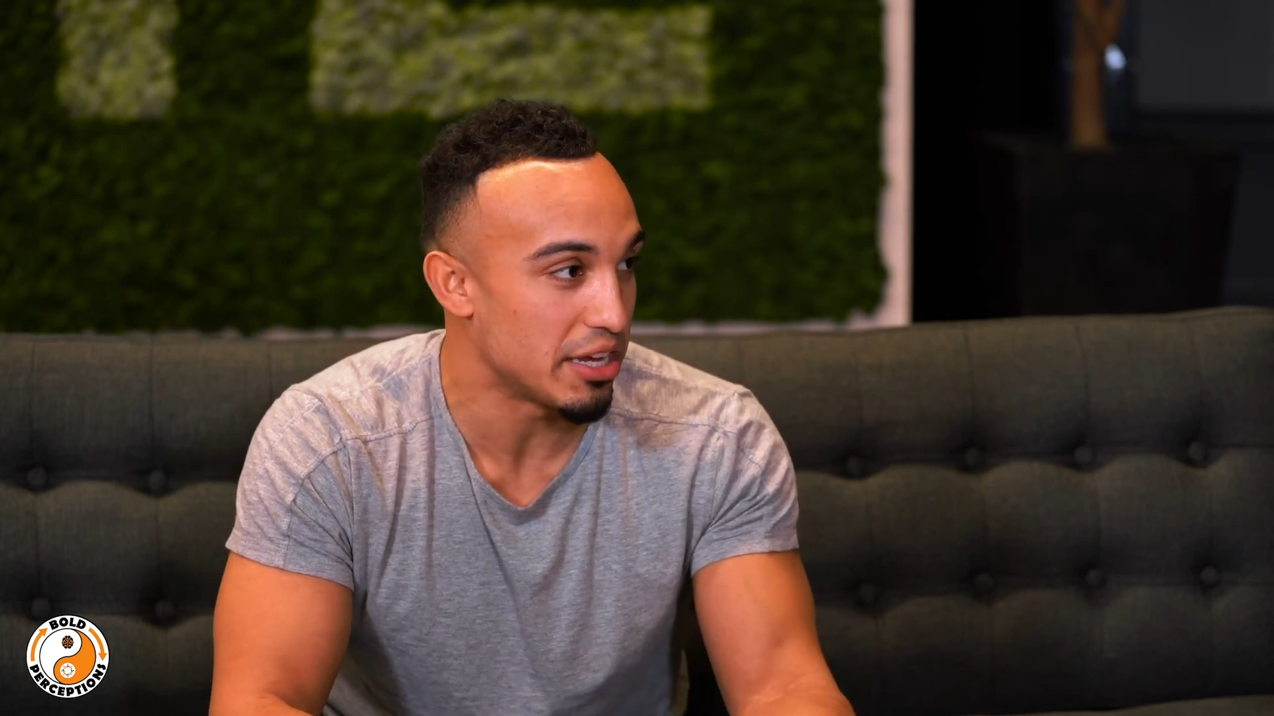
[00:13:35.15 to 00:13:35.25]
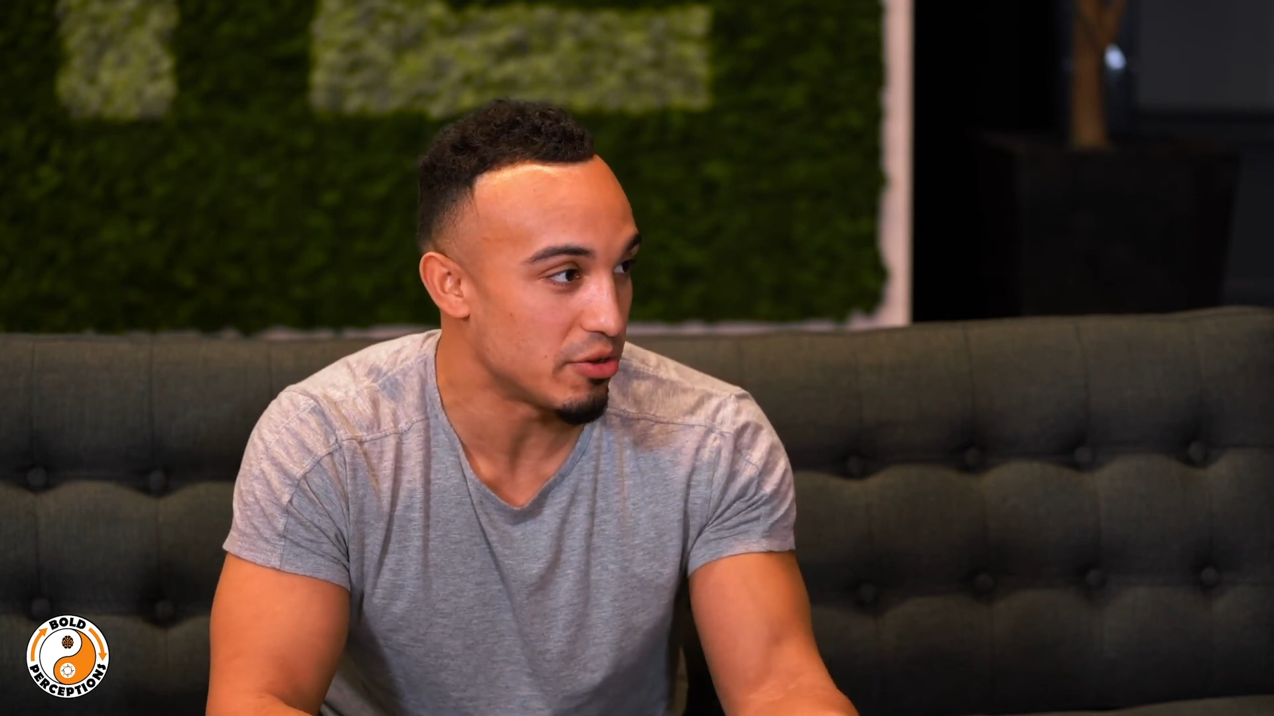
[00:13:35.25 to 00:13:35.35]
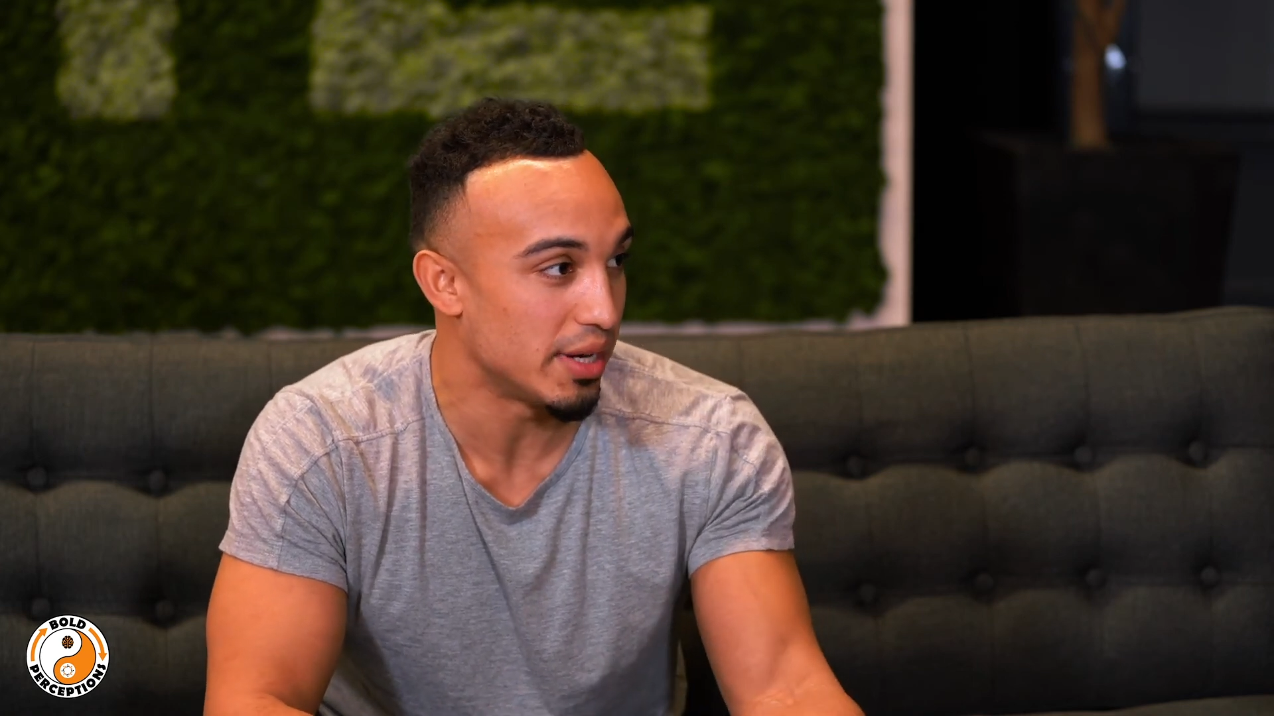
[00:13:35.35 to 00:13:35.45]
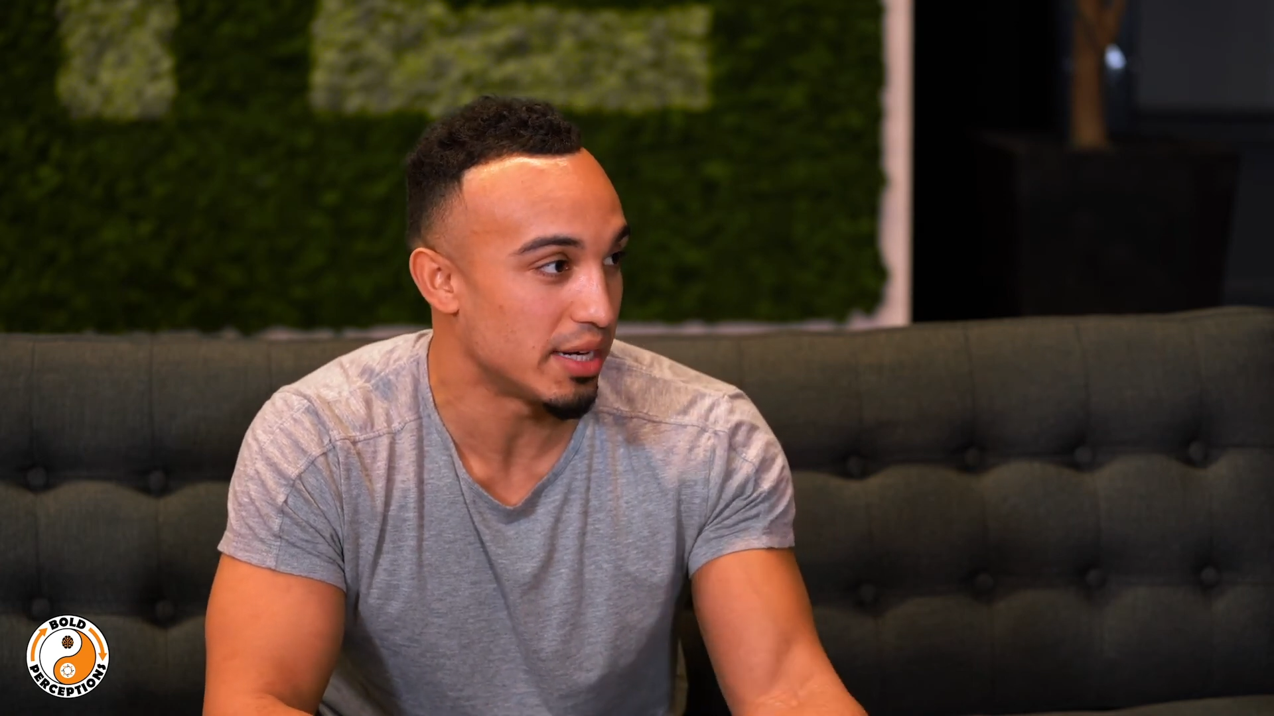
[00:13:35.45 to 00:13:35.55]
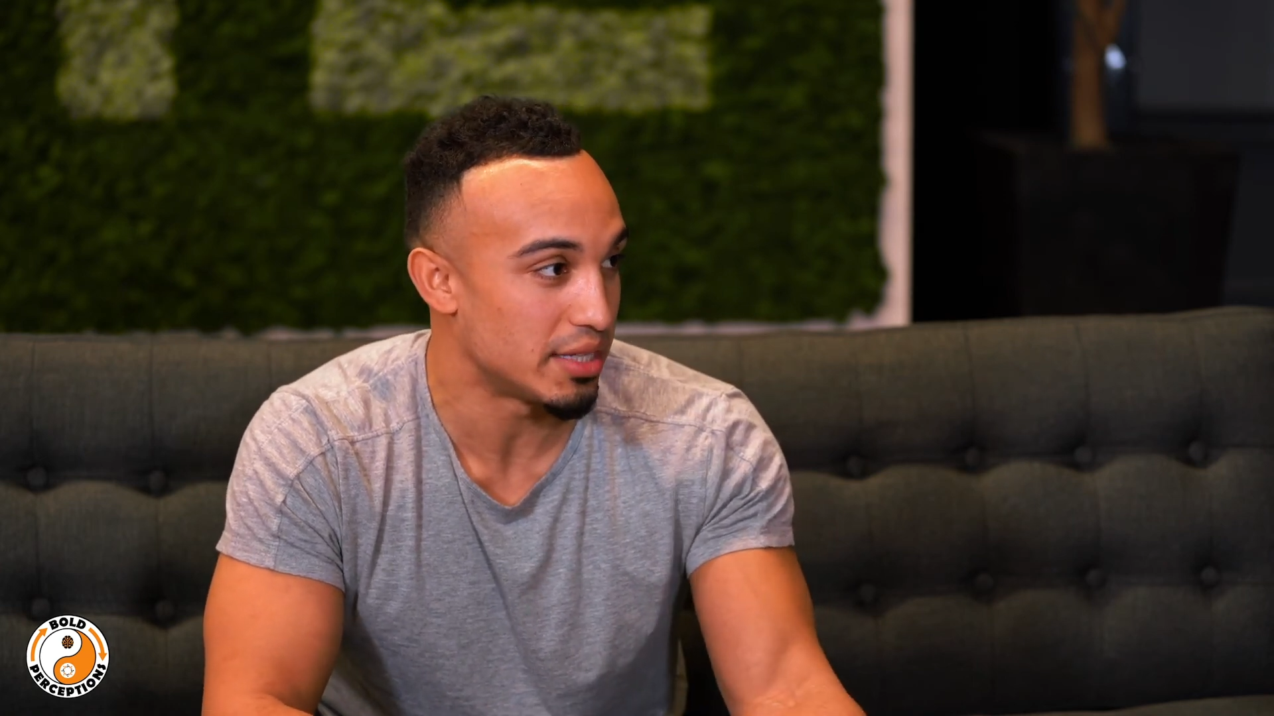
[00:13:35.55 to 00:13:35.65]

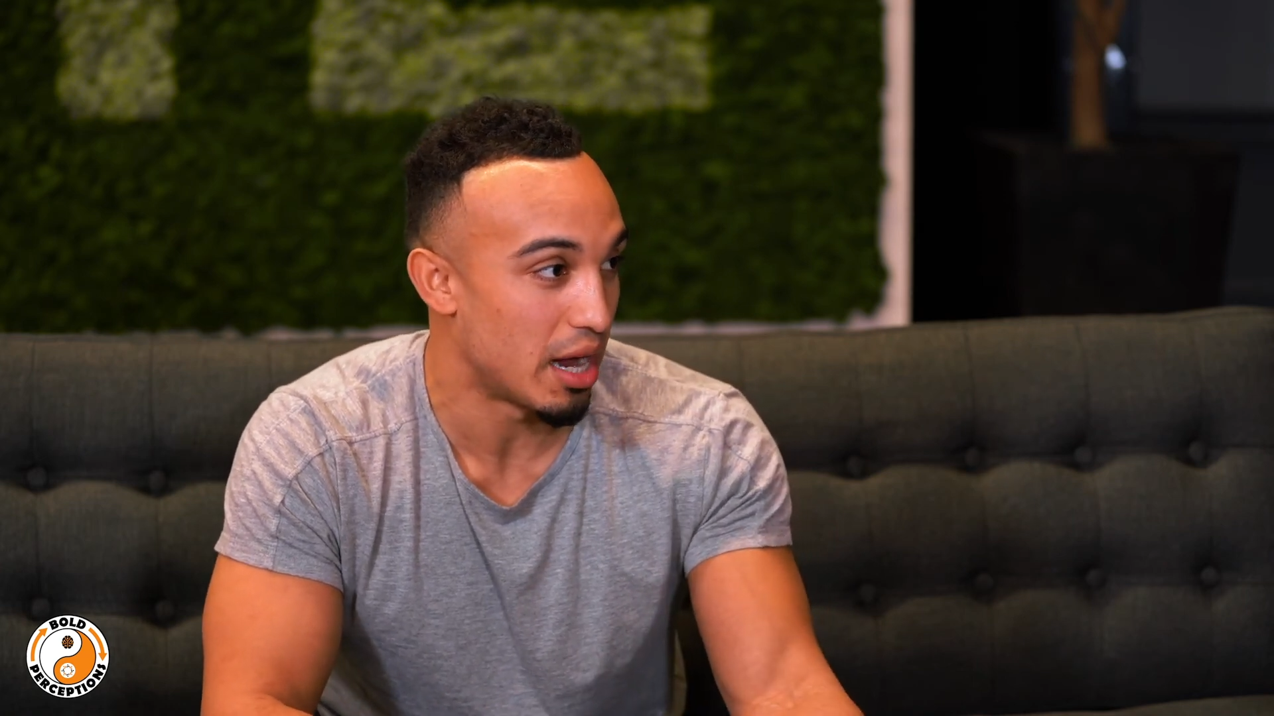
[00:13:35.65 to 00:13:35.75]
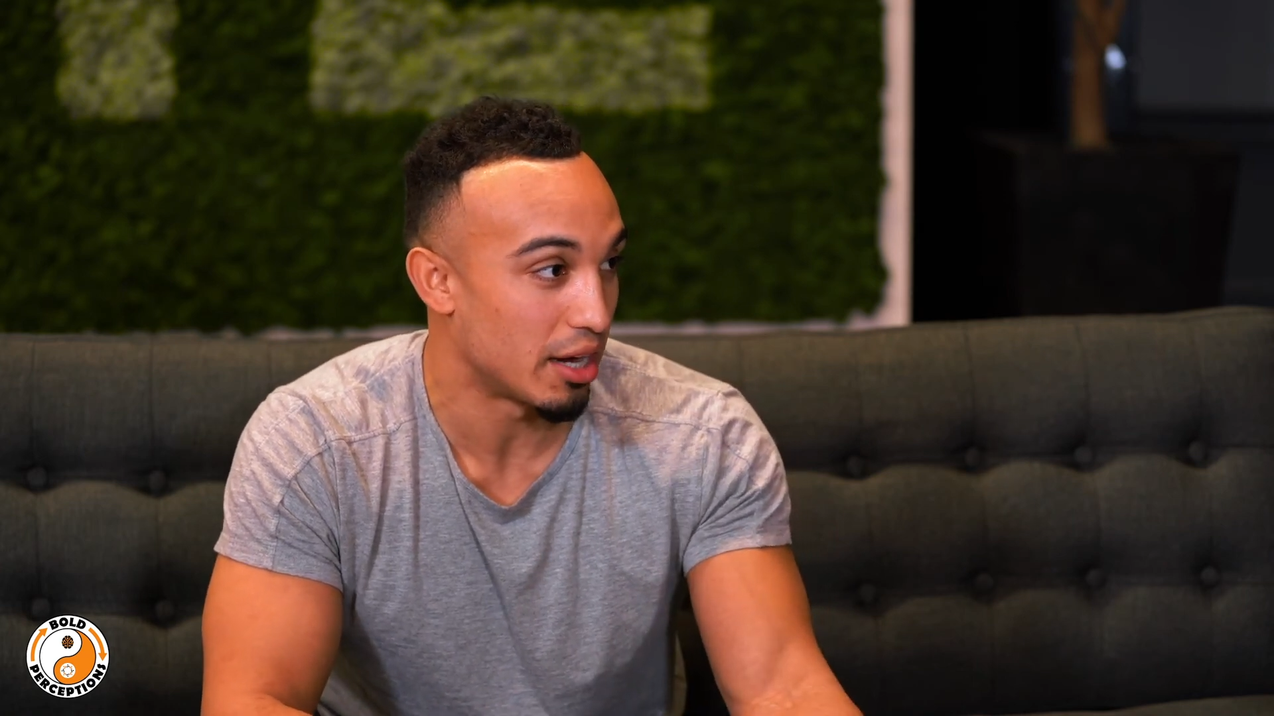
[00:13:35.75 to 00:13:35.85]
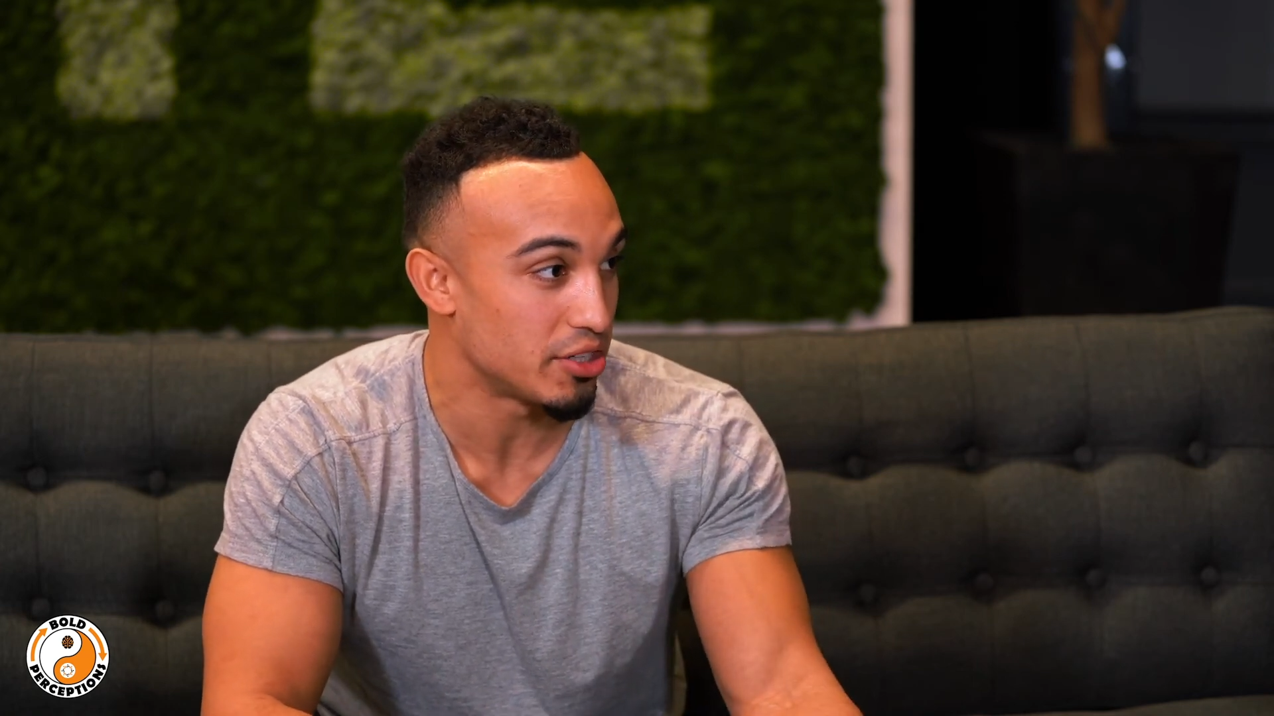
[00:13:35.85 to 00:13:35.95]
you need to talk